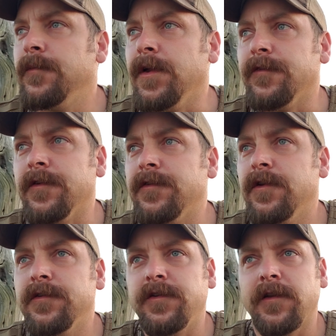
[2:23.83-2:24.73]
If it's
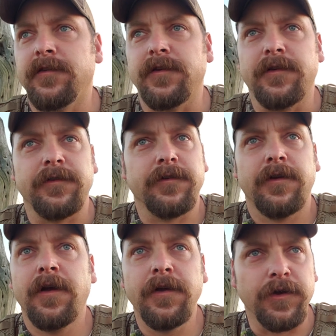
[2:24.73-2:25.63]
shed season,
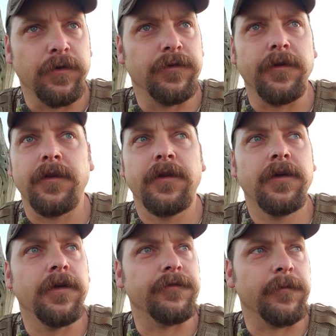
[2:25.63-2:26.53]
using it.
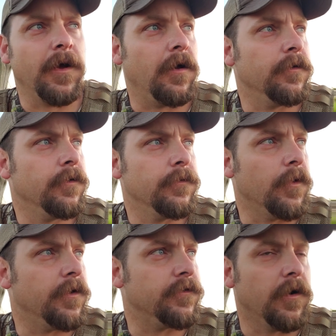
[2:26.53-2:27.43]
If I'm out
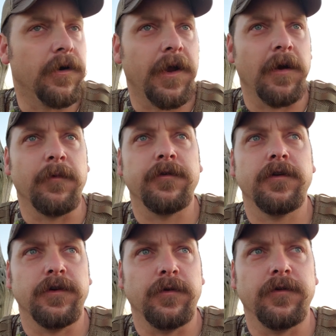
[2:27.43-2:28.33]
running trail
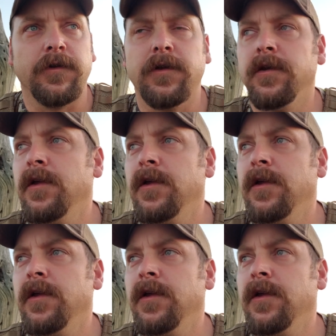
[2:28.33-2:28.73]
cameras, using it.